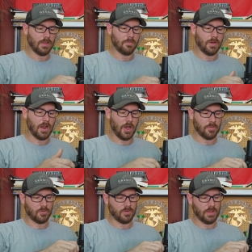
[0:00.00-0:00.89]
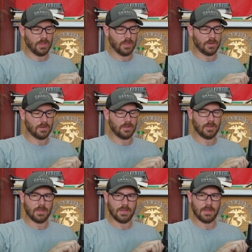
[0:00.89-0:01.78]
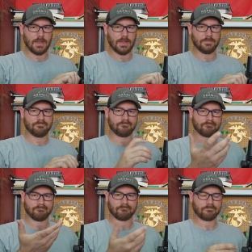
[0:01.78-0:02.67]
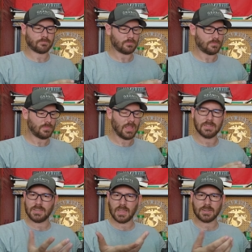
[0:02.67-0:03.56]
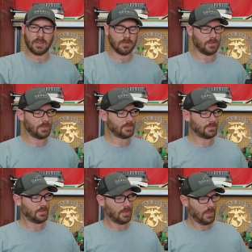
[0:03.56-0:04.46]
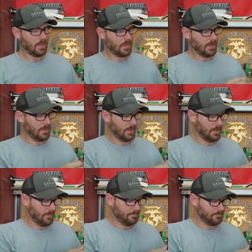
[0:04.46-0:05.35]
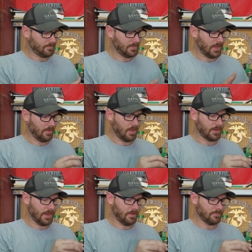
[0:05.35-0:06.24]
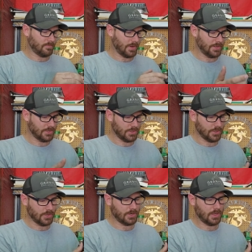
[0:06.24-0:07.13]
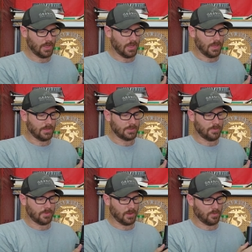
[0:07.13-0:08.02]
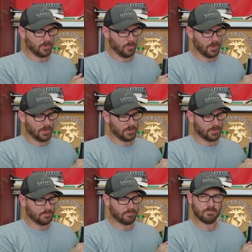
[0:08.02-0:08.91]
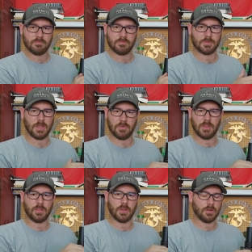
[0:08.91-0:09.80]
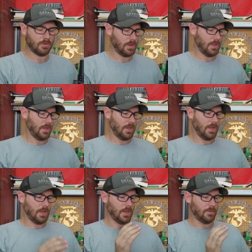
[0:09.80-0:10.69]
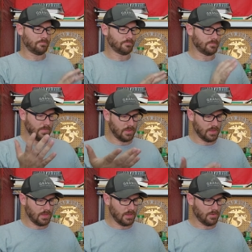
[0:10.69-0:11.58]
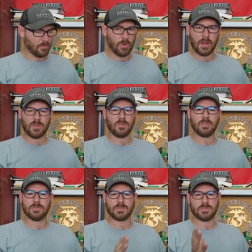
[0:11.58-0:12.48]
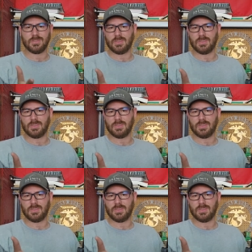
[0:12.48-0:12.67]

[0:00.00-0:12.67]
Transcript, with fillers: but audible and um, tactile clicks, um, they're locked down nice and good. The same thing with the windage, same dealio. Um, the reticle is